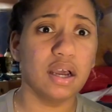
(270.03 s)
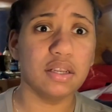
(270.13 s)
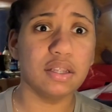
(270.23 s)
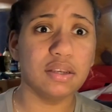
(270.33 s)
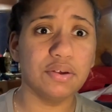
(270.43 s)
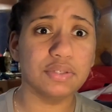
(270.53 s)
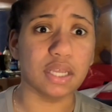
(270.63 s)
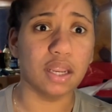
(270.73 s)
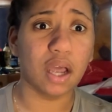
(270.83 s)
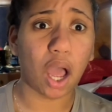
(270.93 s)
then use
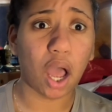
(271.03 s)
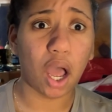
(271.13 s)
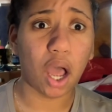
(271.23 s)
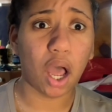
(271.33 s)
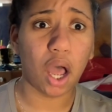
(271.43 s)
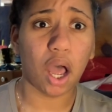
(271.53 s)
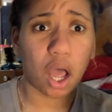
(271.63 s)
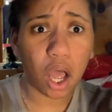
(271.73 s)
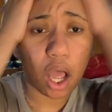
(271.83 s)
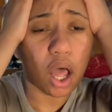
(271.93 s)
it.
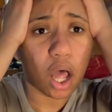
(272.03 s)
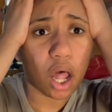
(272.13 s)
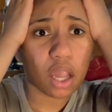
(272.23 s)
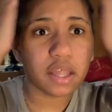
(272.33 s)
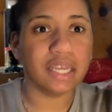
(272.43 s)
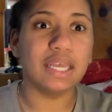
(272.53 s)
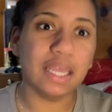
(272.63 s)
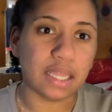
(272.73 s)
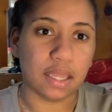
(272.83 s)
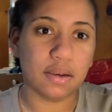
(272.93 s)
Like an
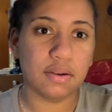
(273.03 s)
idiot.